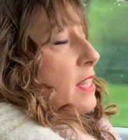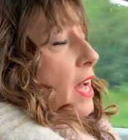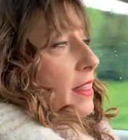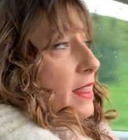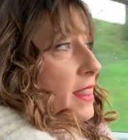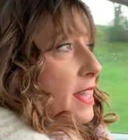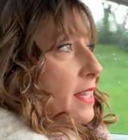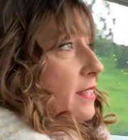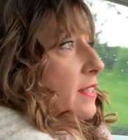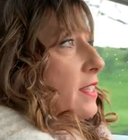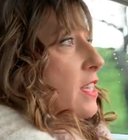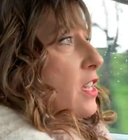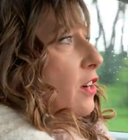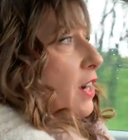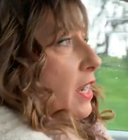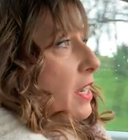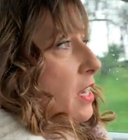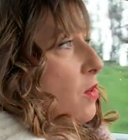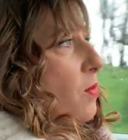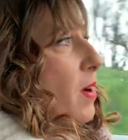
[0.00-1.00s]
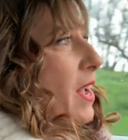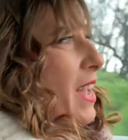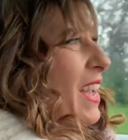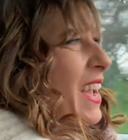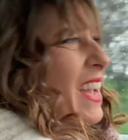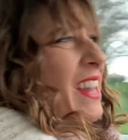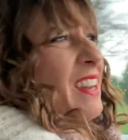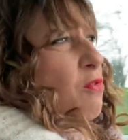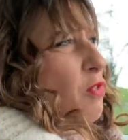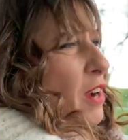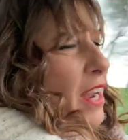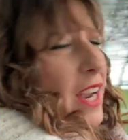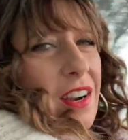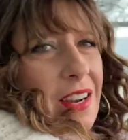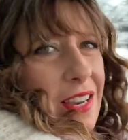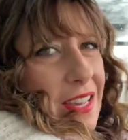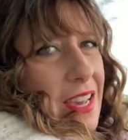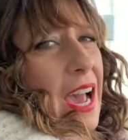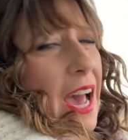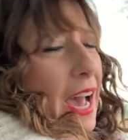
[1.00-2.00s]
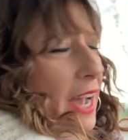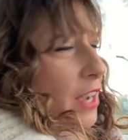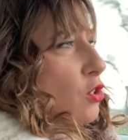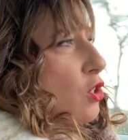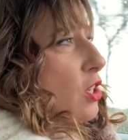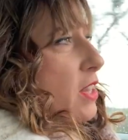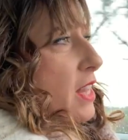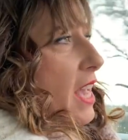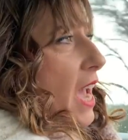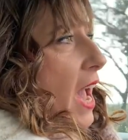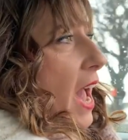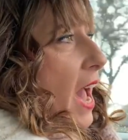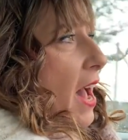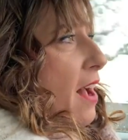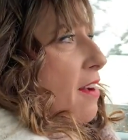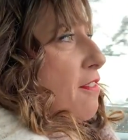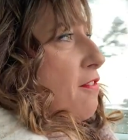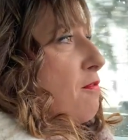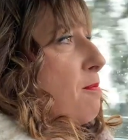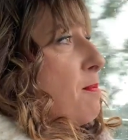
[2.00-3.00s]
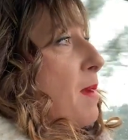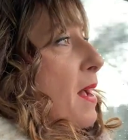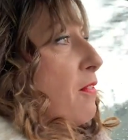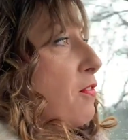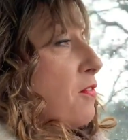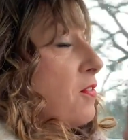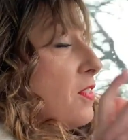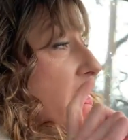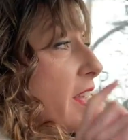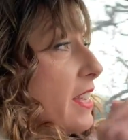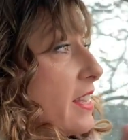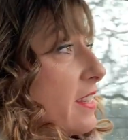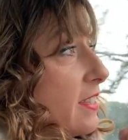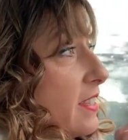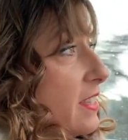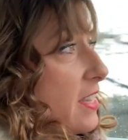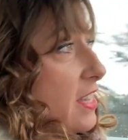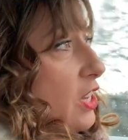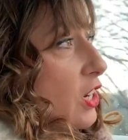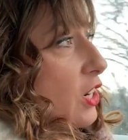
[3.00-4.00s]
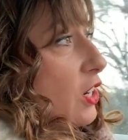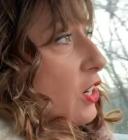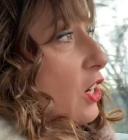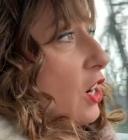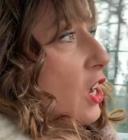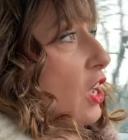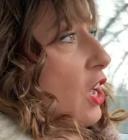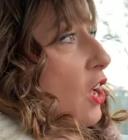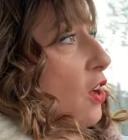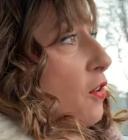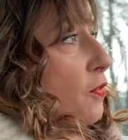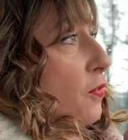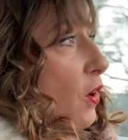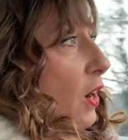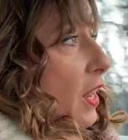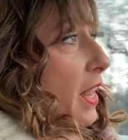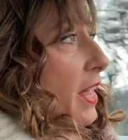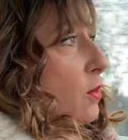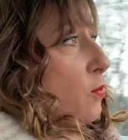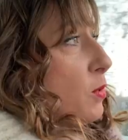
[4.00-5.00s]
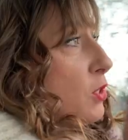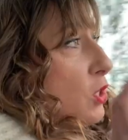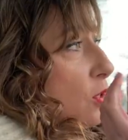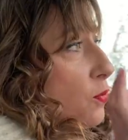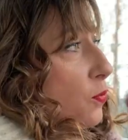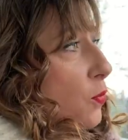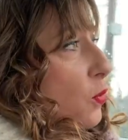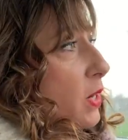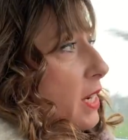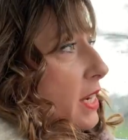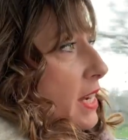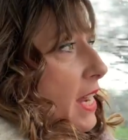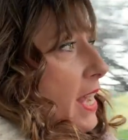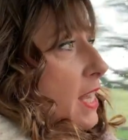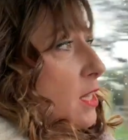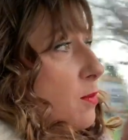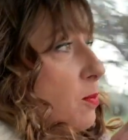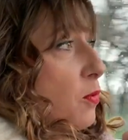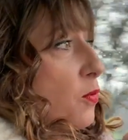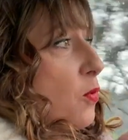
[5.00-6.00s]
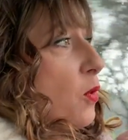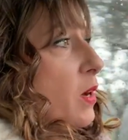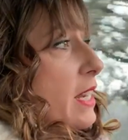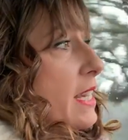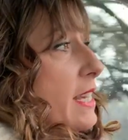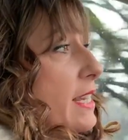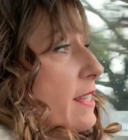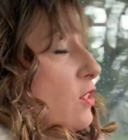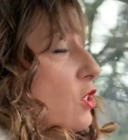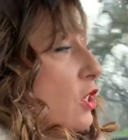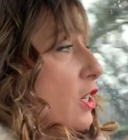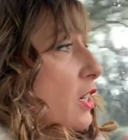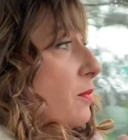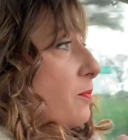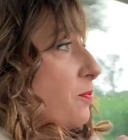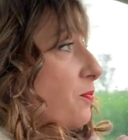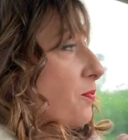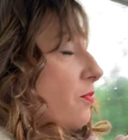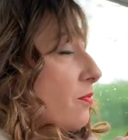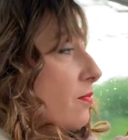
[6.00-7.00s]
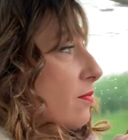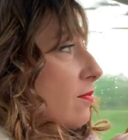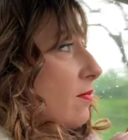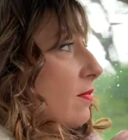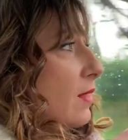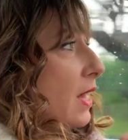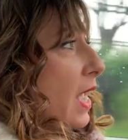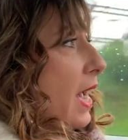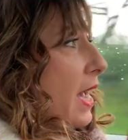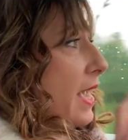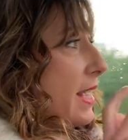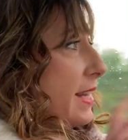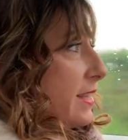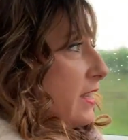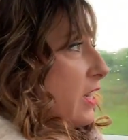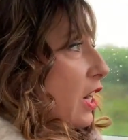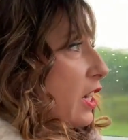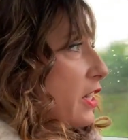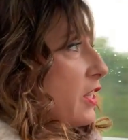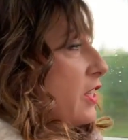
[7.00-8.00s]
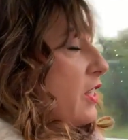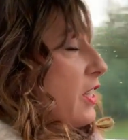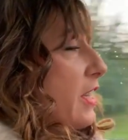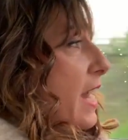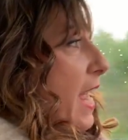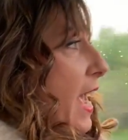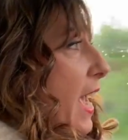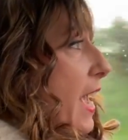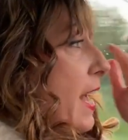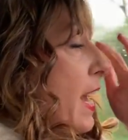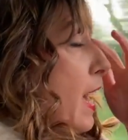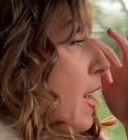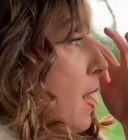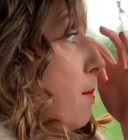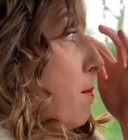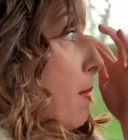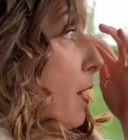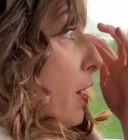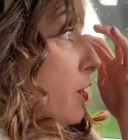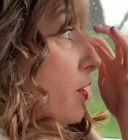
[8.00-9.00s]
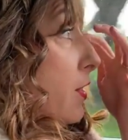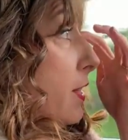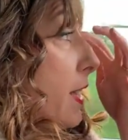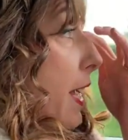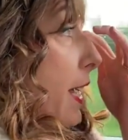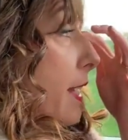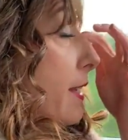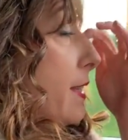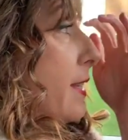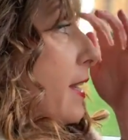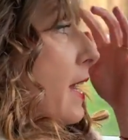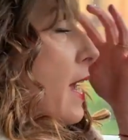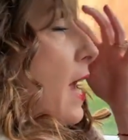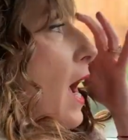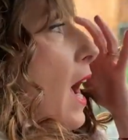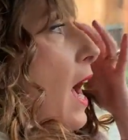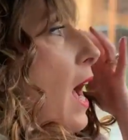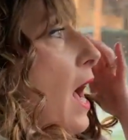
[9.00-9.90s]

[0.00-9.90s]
not this year anyway, and rarely actually have. But this year for Lent, which is 40 days before Easter, it starts today, March 6th.